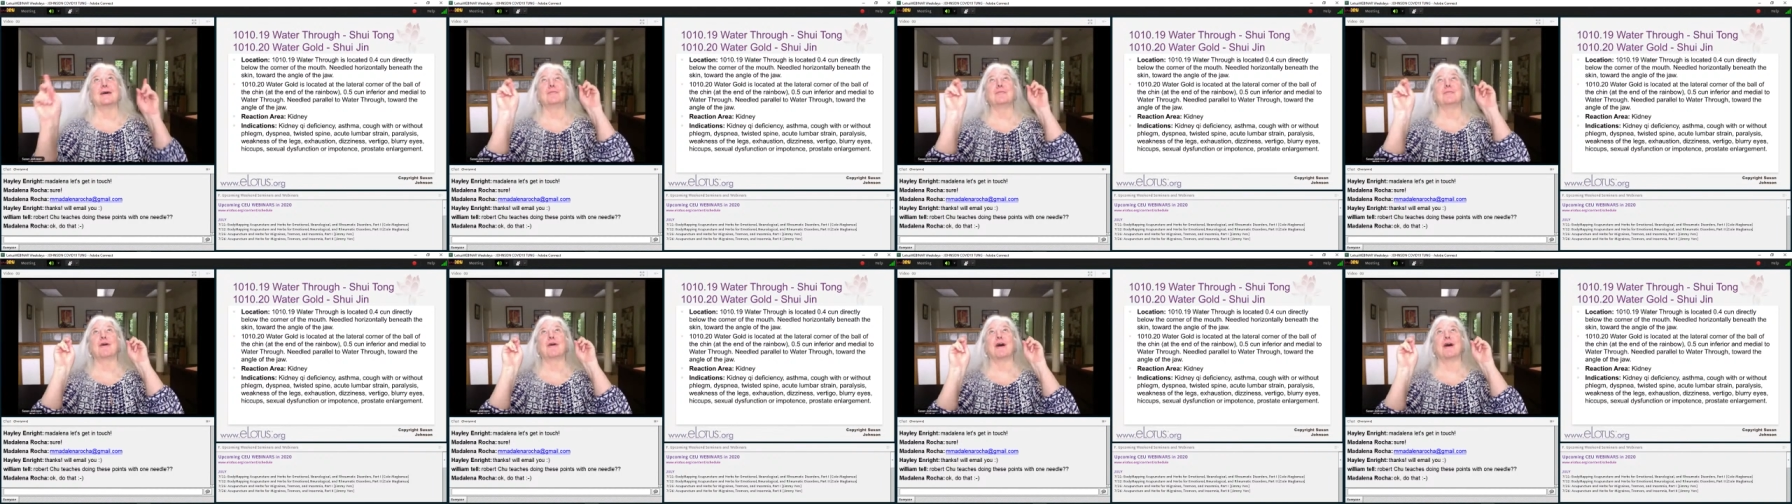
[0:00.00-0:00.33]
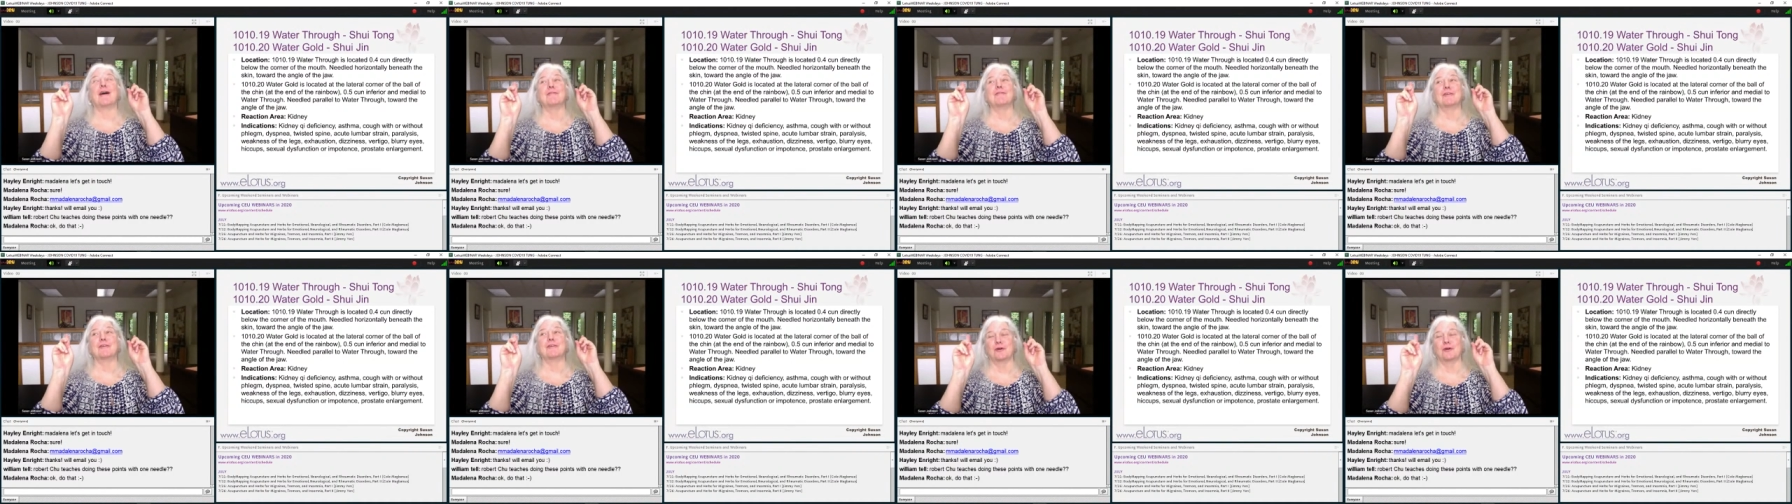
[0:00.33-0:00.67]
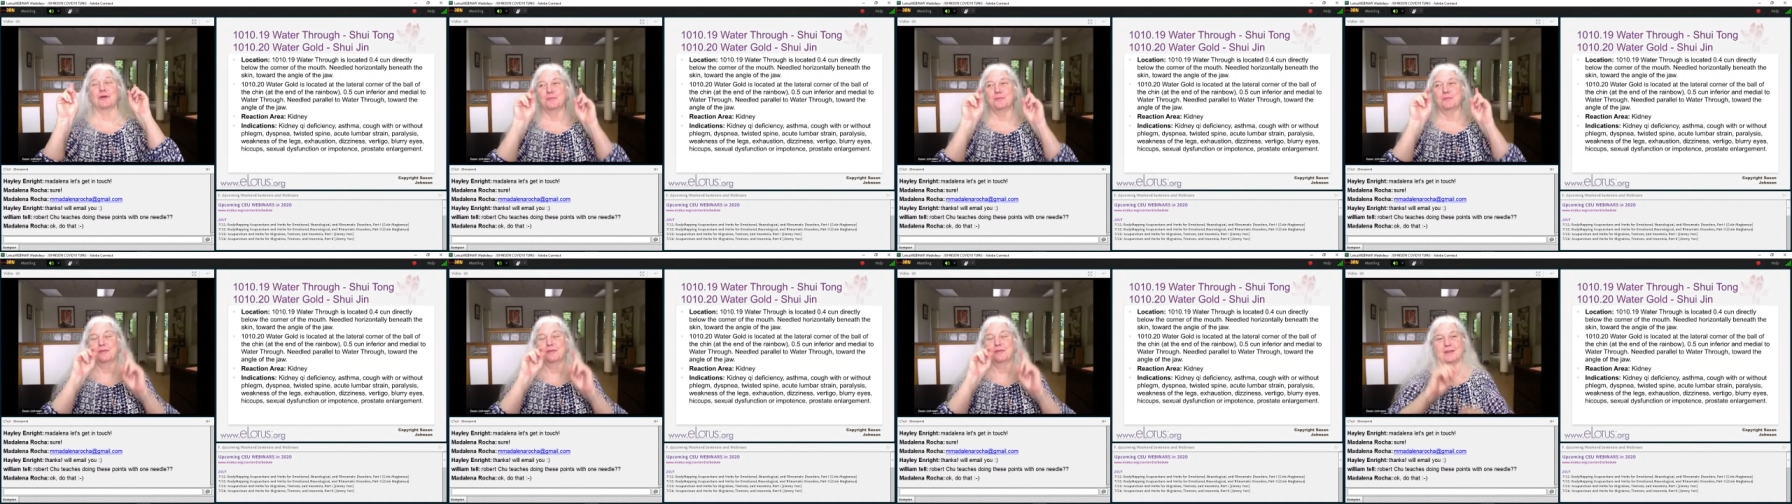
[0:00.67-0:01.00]

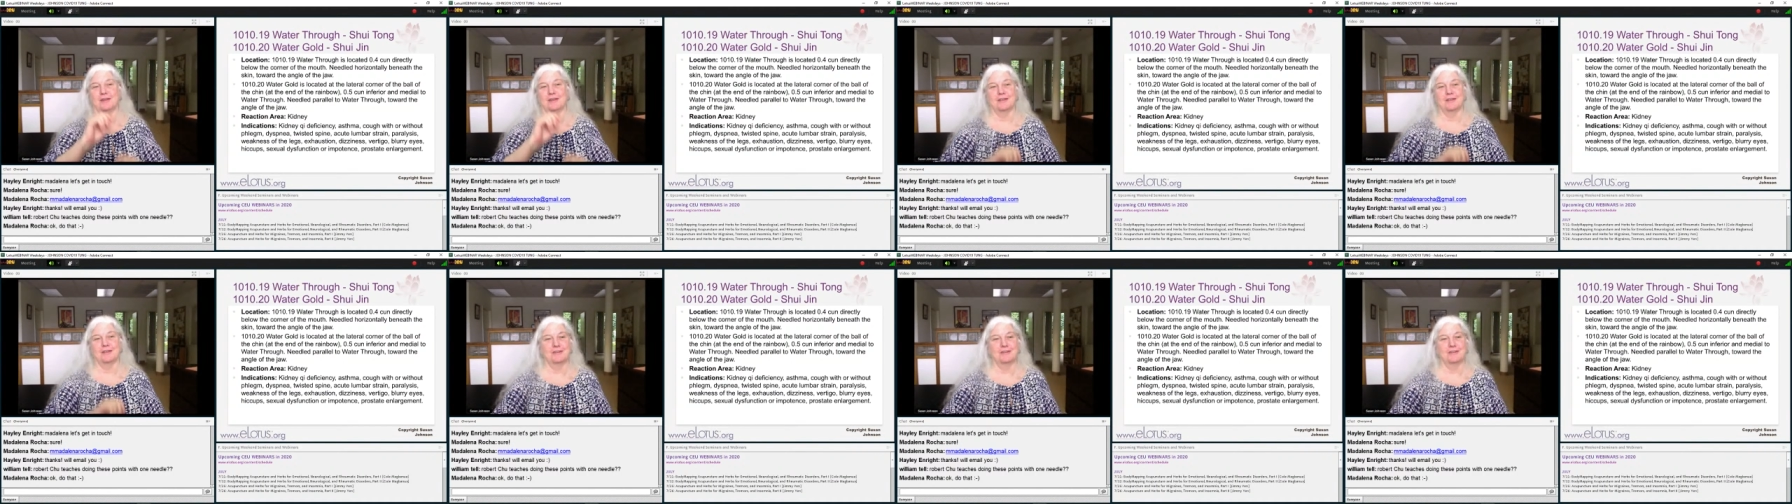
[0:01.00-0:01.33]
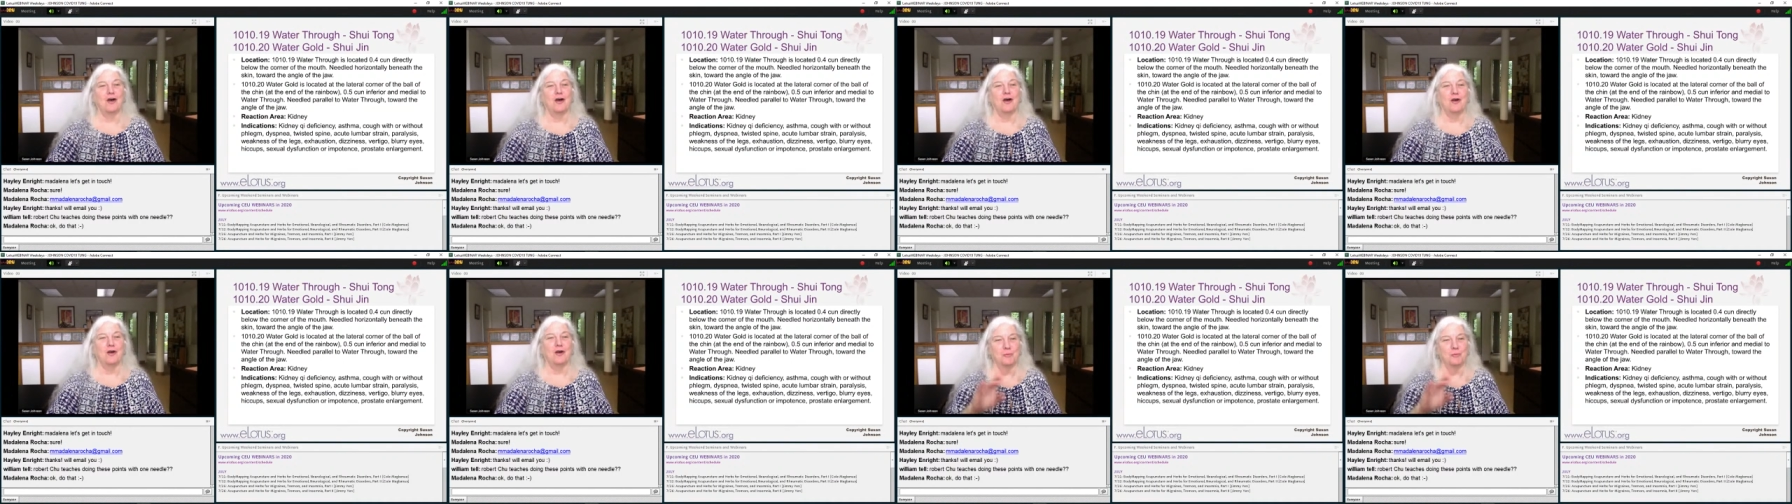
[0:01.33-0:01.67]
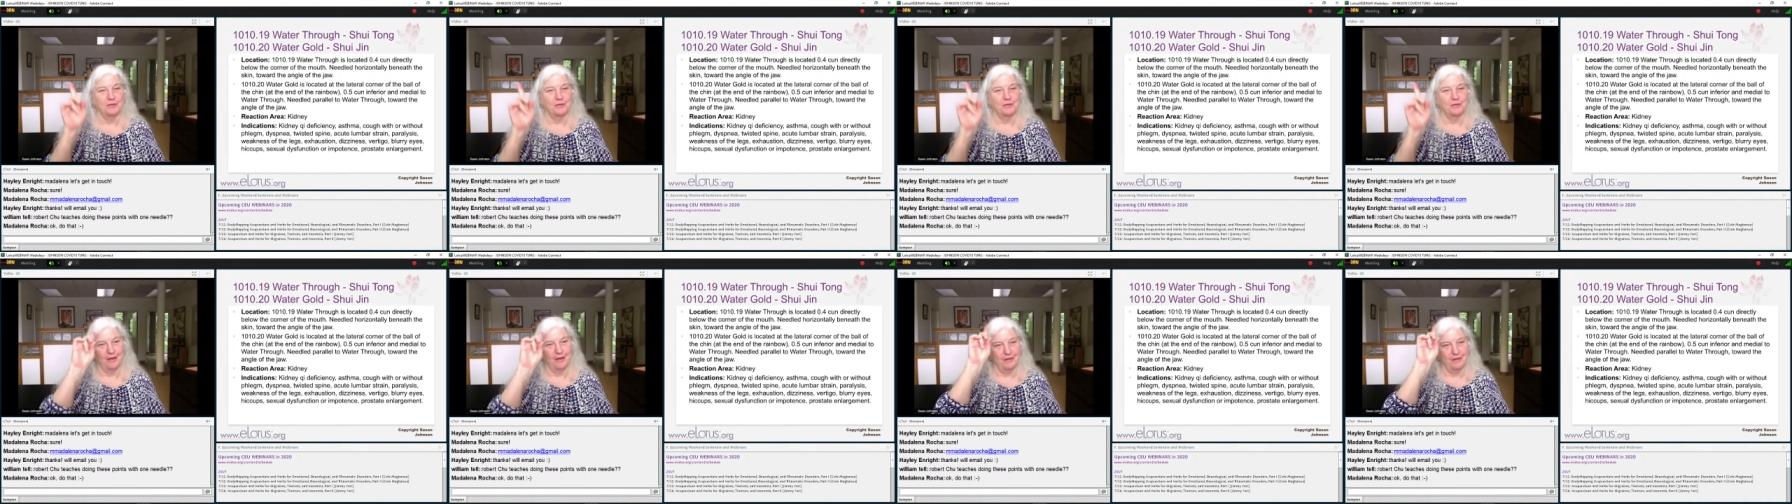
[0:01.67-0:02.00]
proverbs and
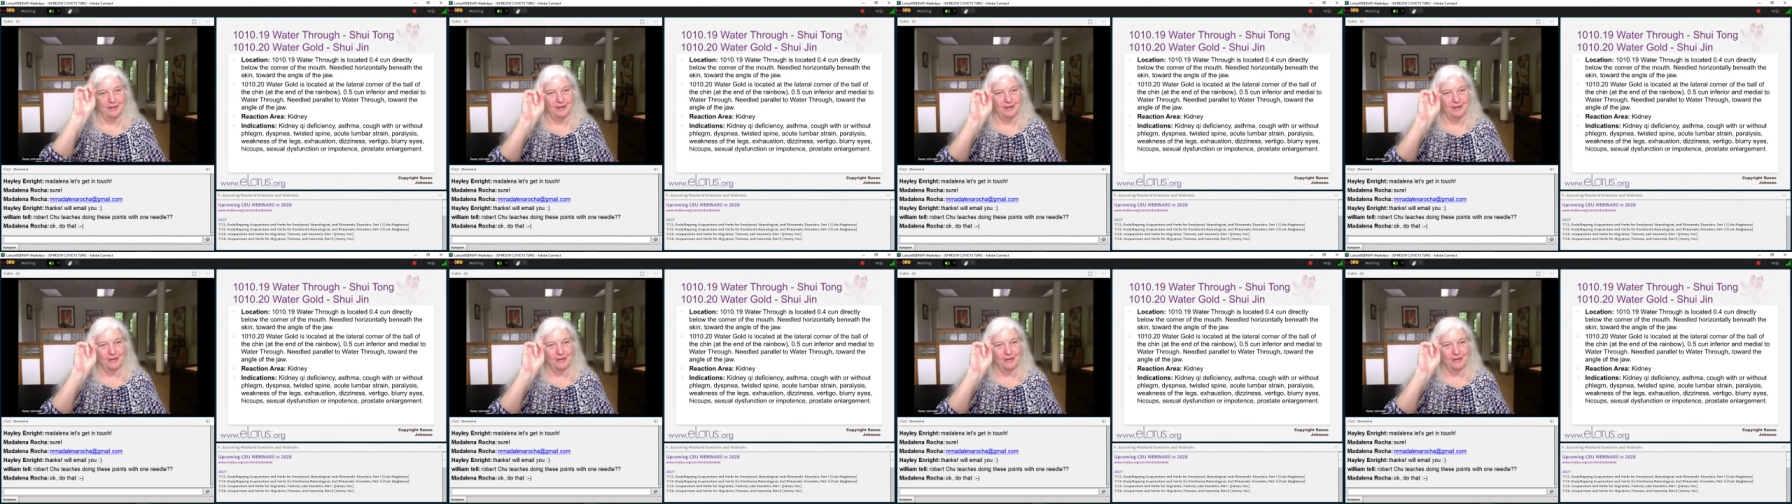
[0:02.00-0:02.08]
psalms on